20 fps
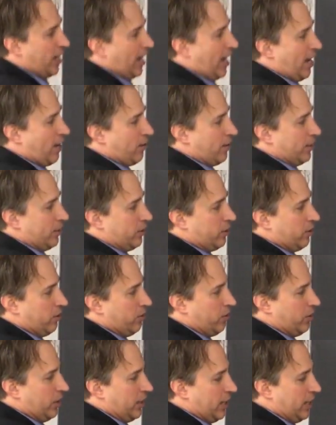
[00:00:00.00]
down
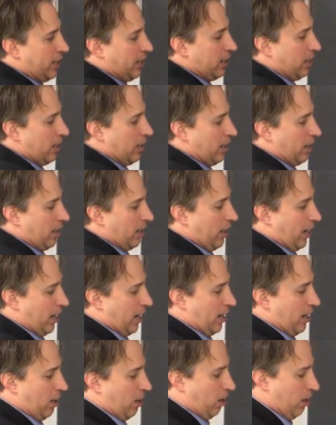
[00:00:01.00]
into the
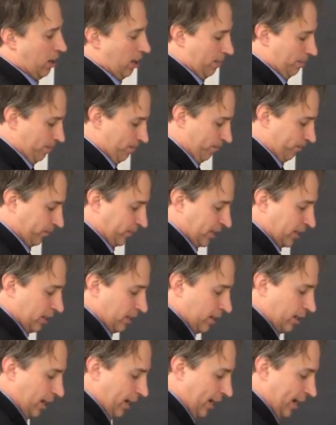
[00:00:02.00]
arm.
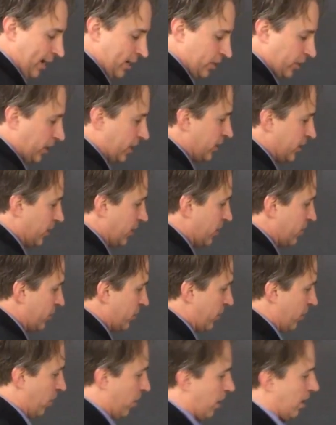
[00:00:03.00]
And as it continues
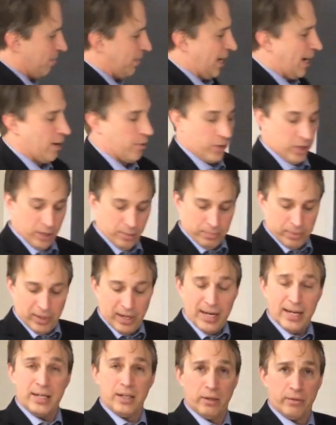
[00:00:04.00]
in the arm, now we're in the
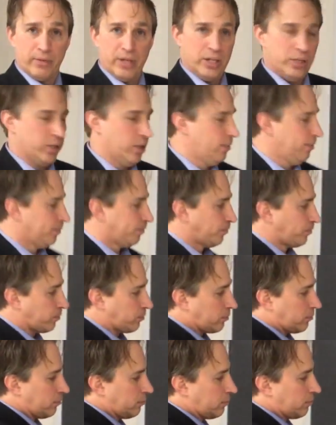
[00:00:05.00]
brachial region.
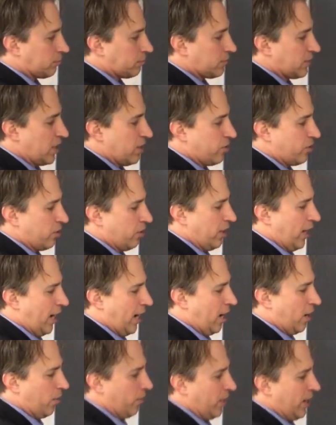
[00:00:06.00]
So
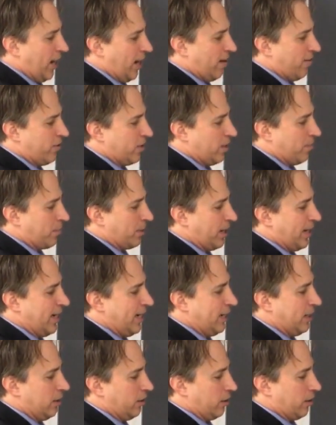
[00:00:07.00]
now we have the
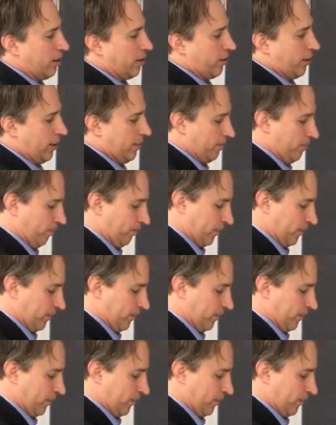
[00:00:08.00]
brachial artery.